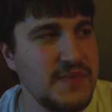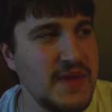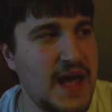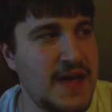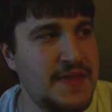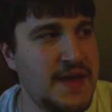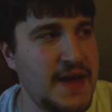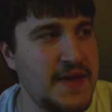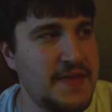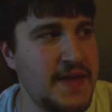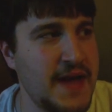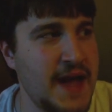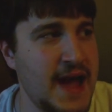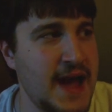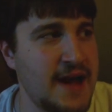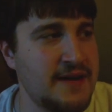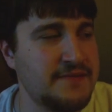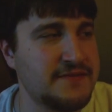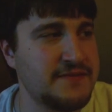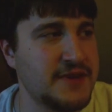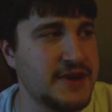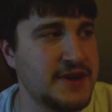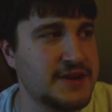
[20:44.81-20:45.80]
And then they
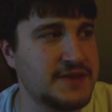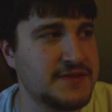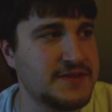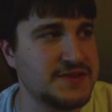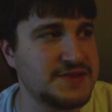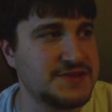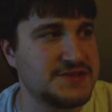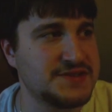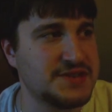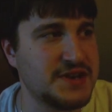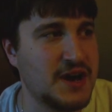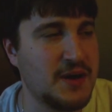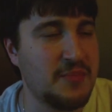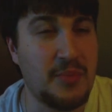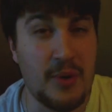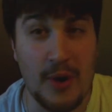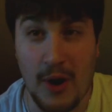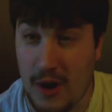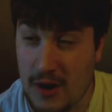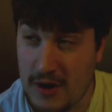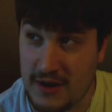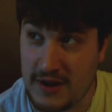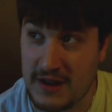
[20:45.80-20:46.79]
have, like, this uh,
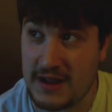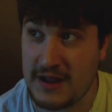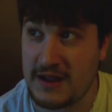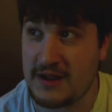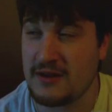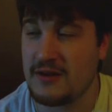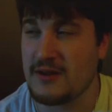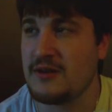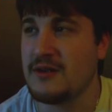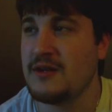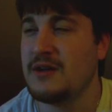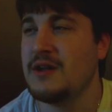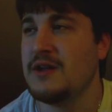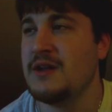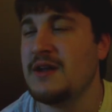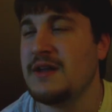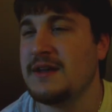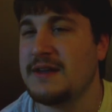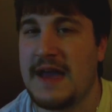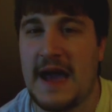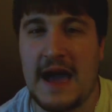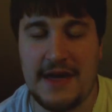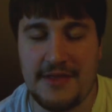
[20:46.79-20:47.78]
party or
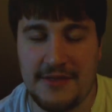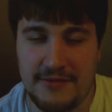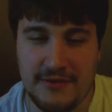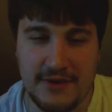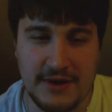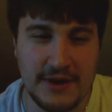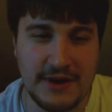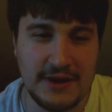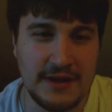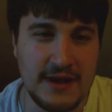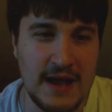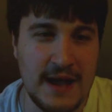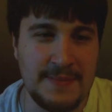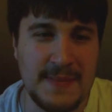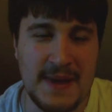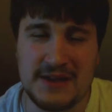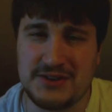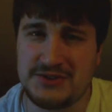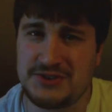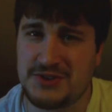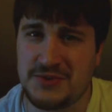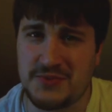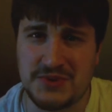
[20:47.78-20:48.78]
gathering. I'm
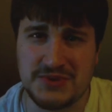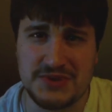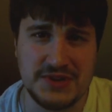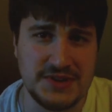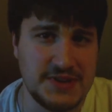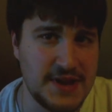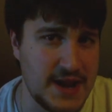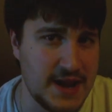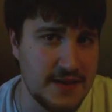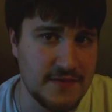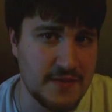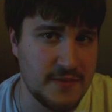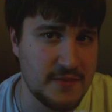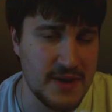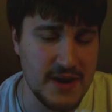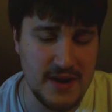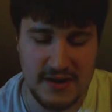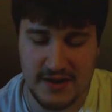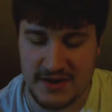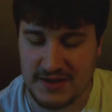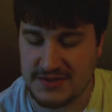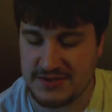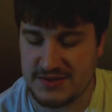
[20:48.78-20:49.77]
not sure what the Native
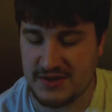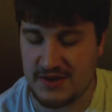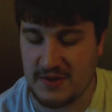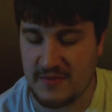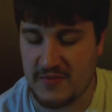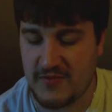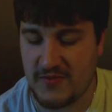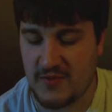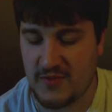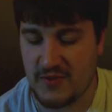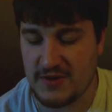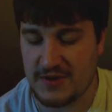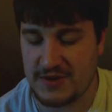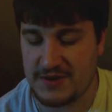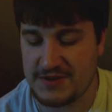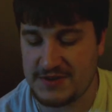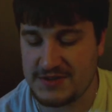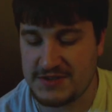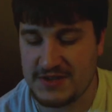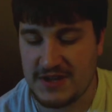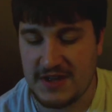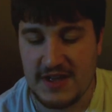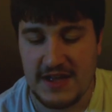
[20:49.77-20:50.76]
American term for it
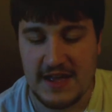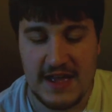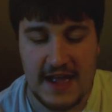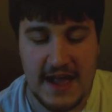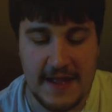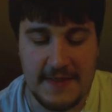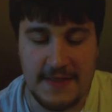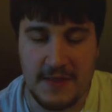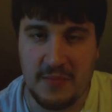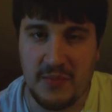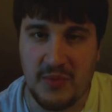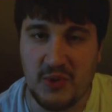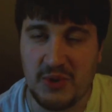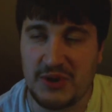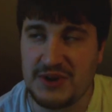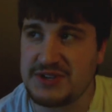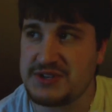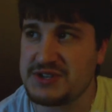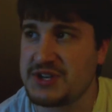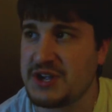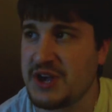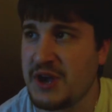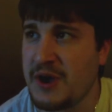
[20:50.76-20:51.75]
is. And the
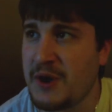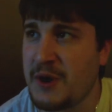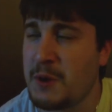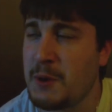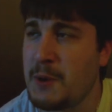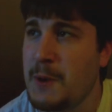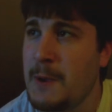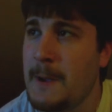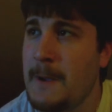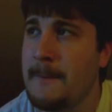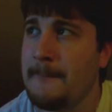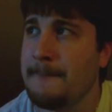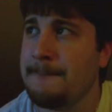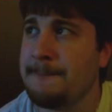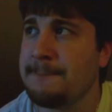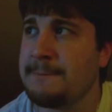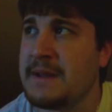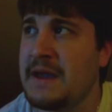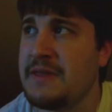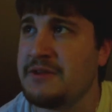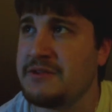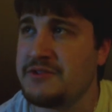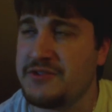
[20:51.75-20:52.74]
boys go,
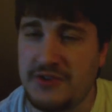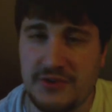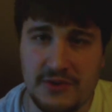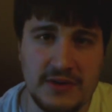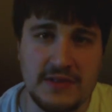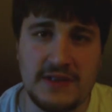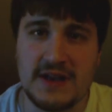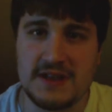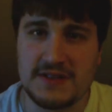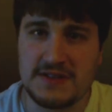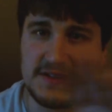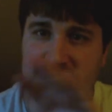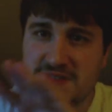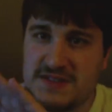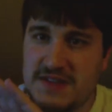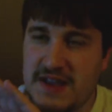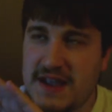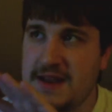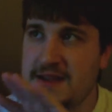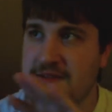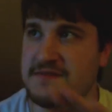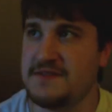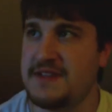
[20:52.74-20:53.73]
and they're doing, like, these
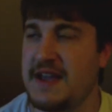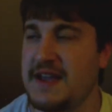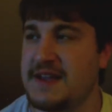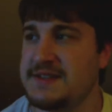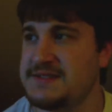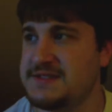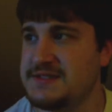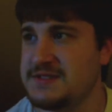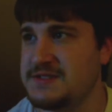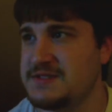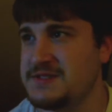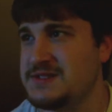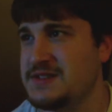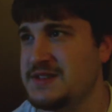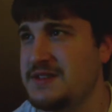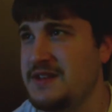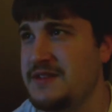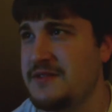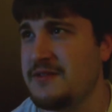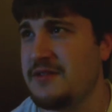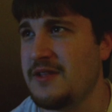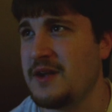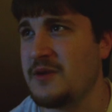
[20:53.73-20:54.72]
native dances, and
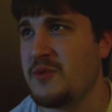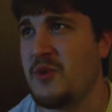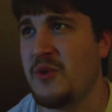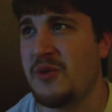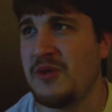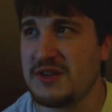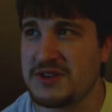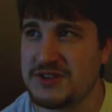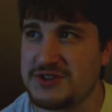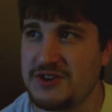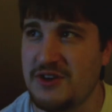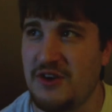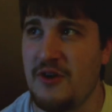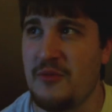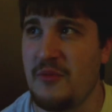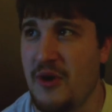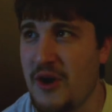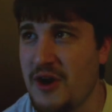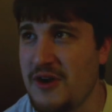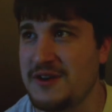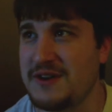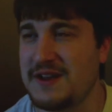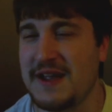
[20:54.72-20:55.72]
then they're like, well, let's show them
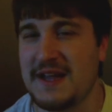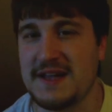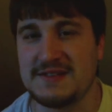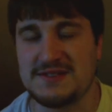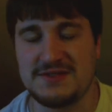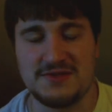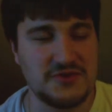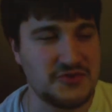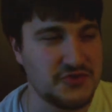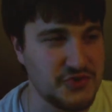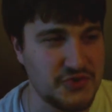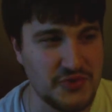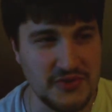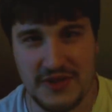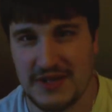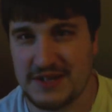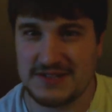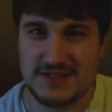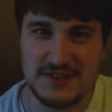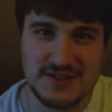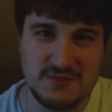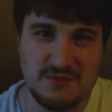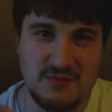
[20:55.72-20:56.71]
our dance. And they're doing,
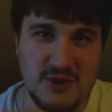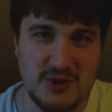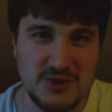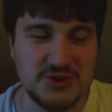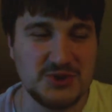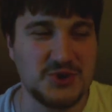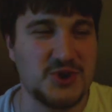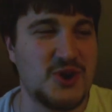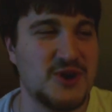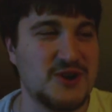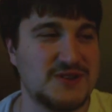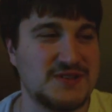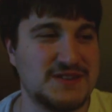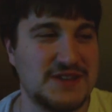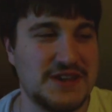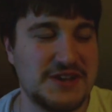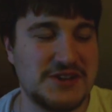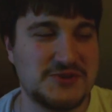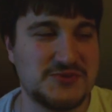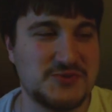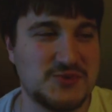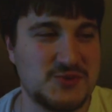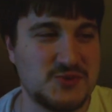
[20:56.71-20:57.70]
like, this martial art
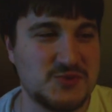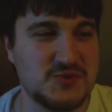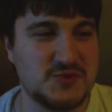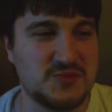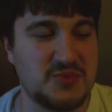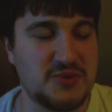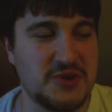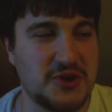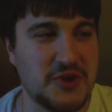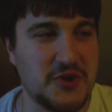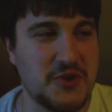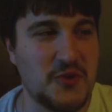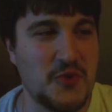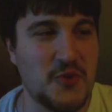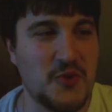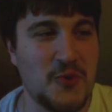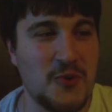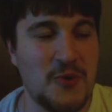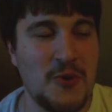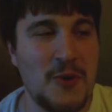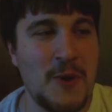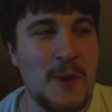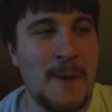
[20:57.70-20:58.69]
dance, which was pretty
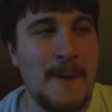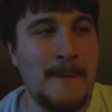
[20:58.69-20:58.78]
cool.